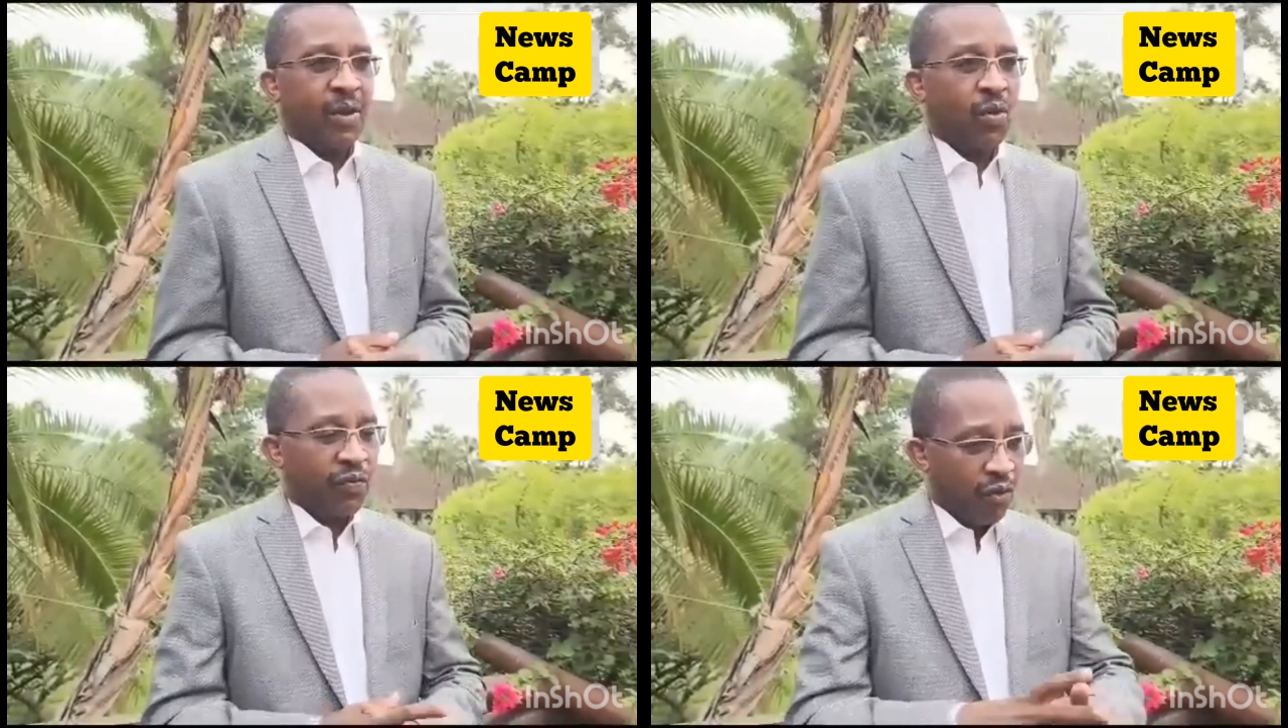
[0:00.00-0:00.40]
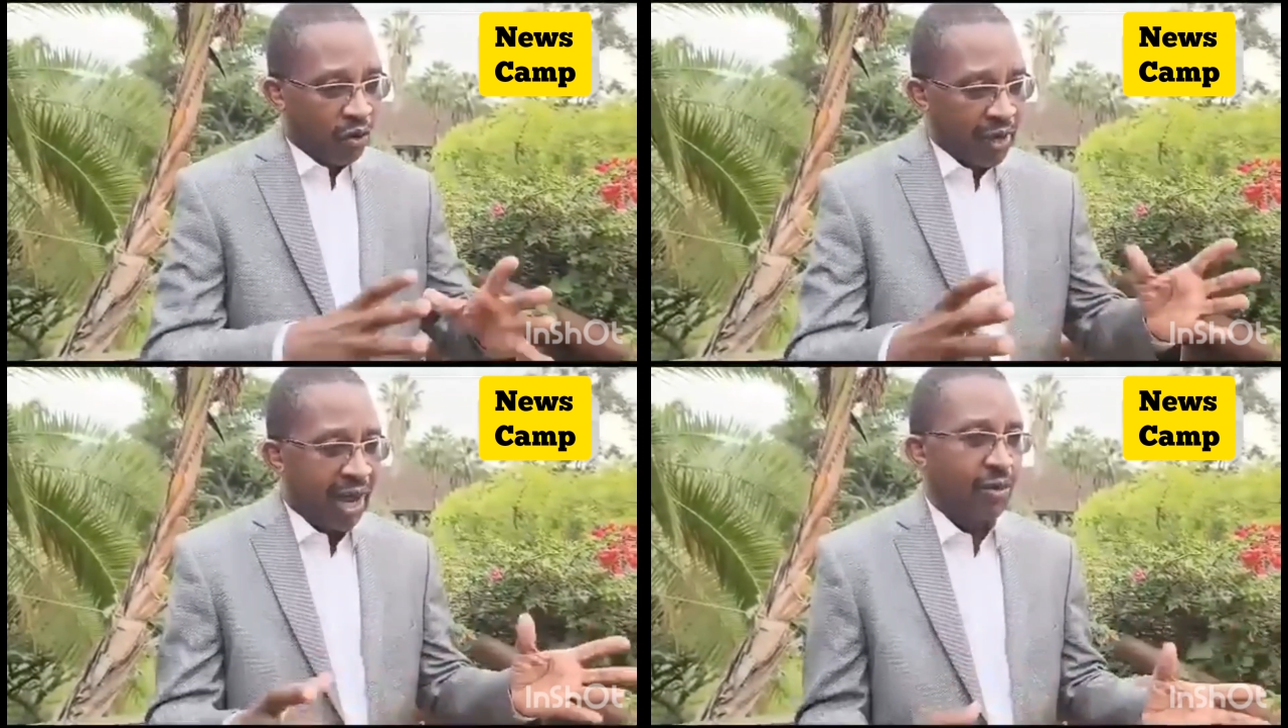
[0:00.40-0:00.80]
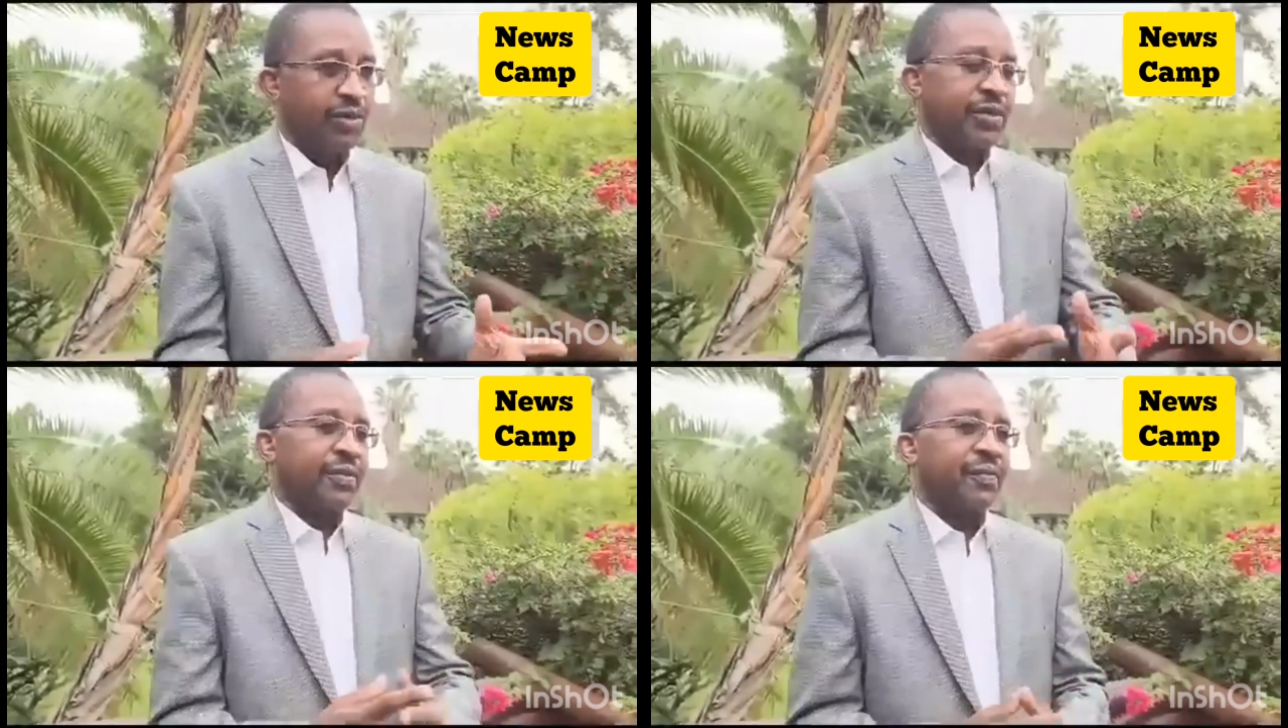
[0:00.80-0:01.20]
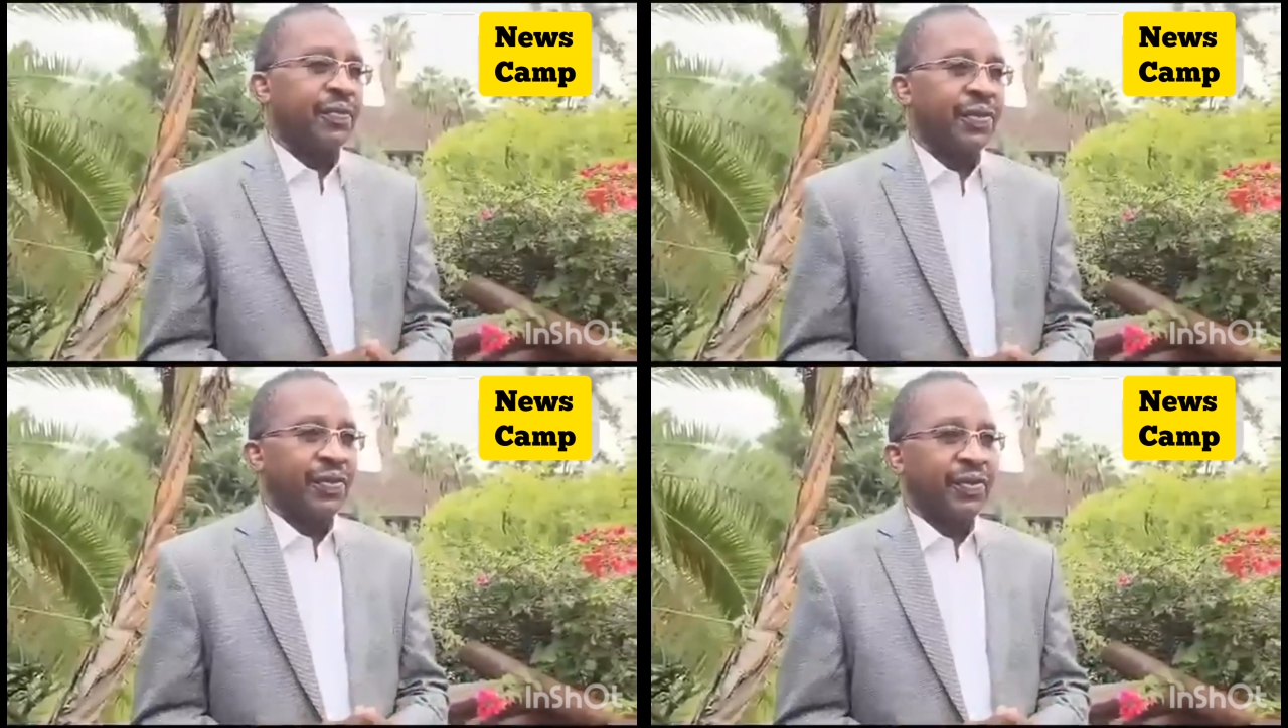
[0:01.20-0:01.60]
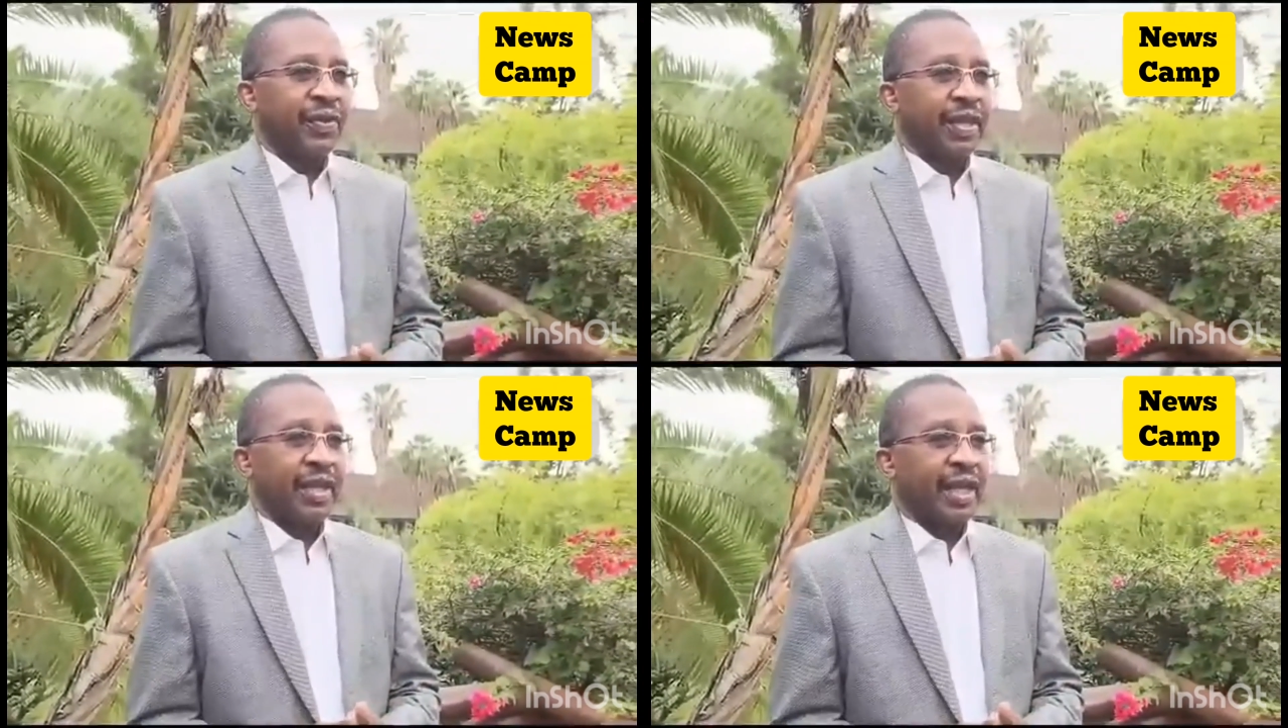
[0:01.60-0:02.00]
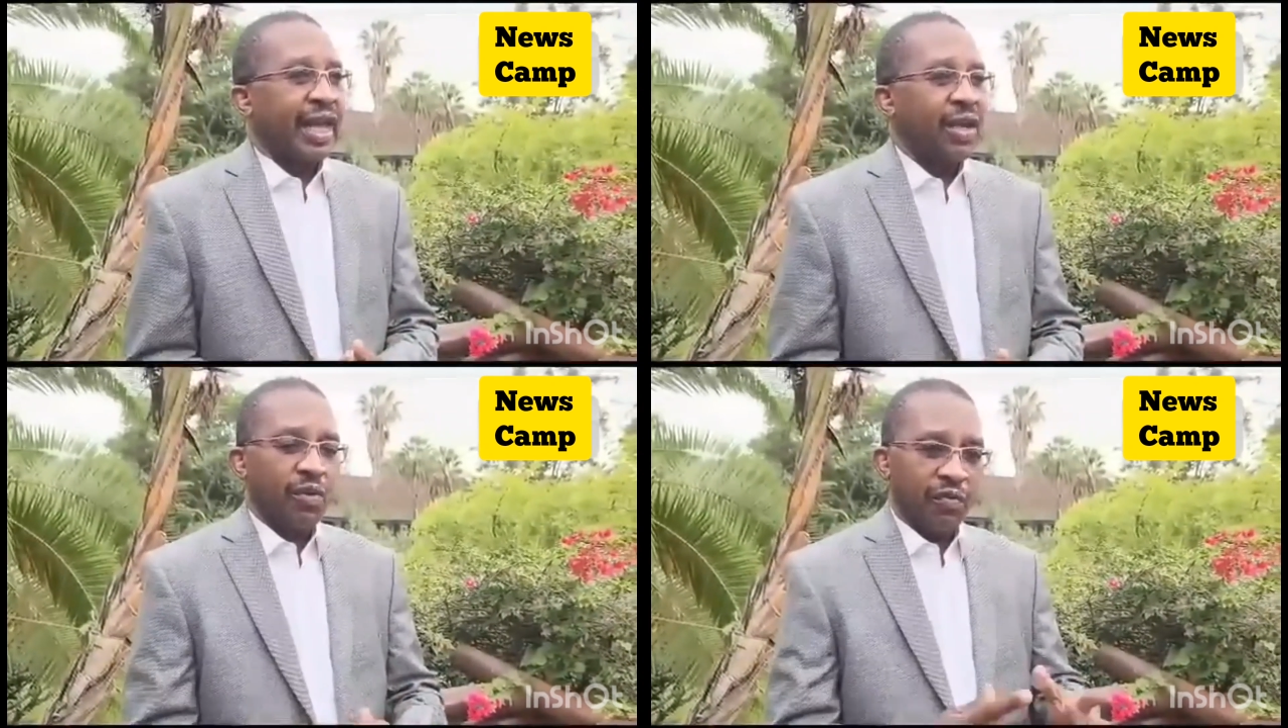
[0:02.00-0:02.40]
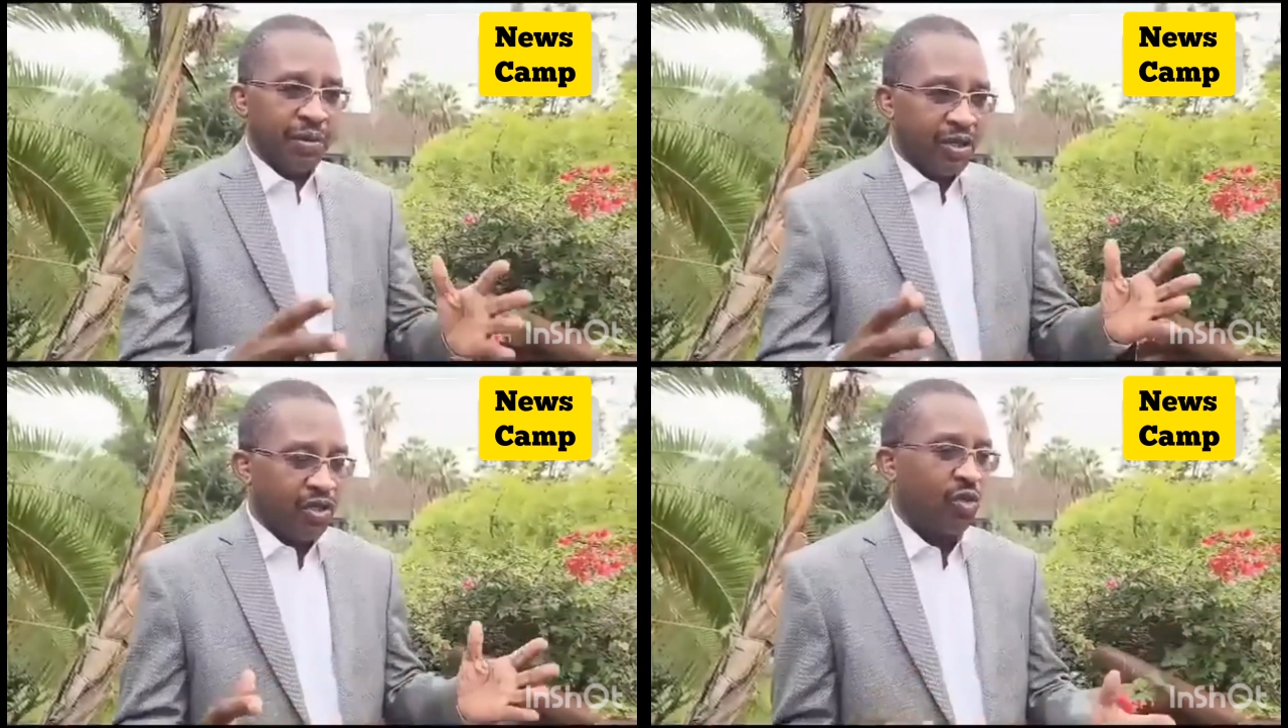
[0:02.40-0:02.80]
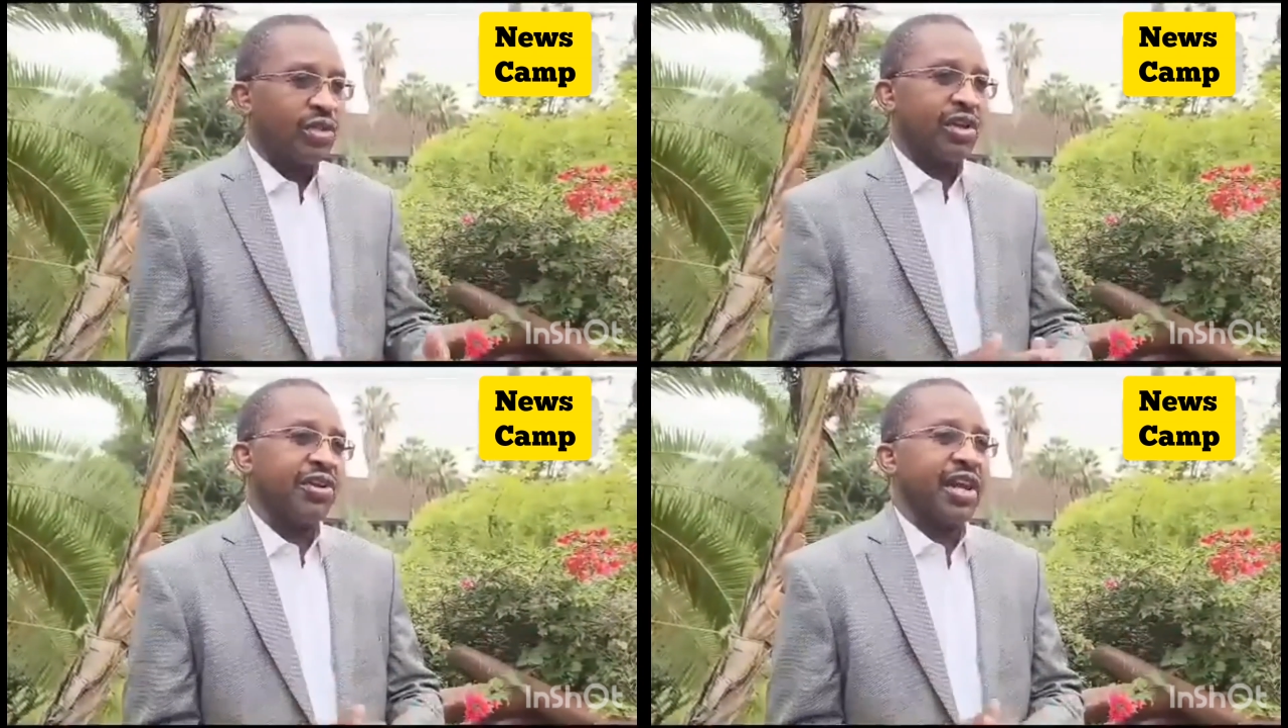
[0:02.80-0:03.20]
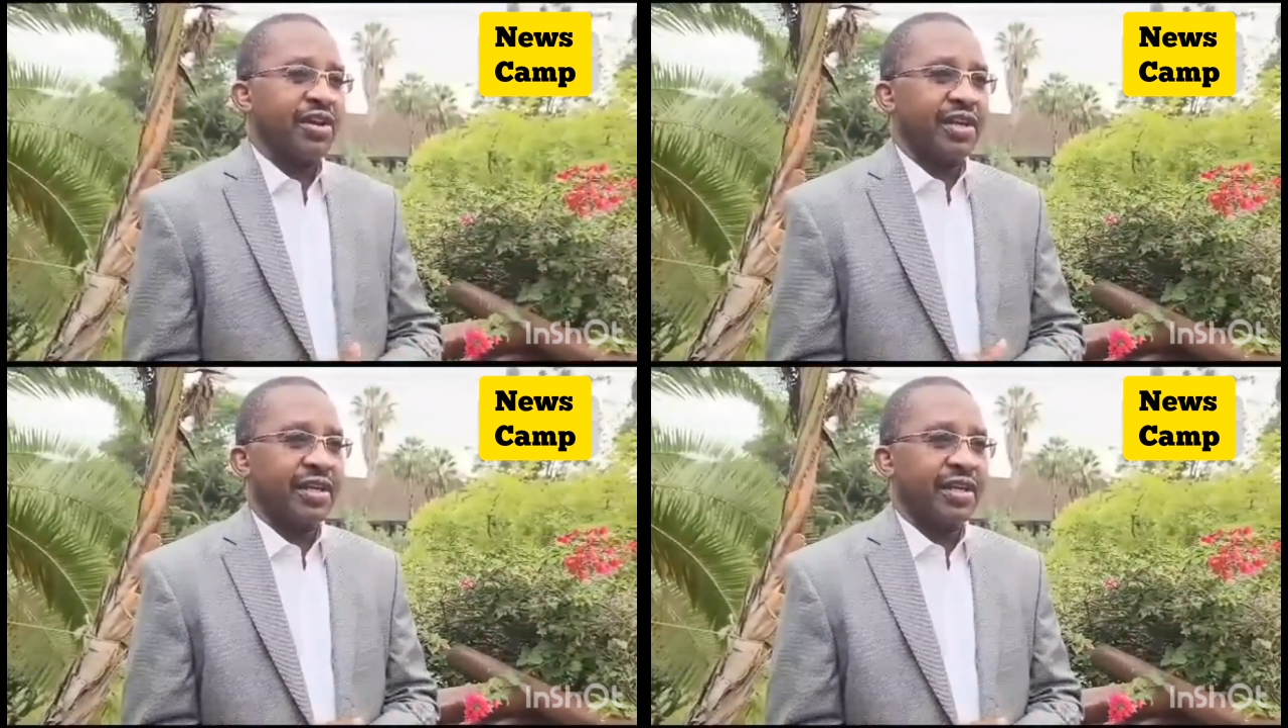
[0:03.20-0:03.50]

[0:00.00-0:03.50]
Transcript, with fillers: we've gone loud and we've been told clearly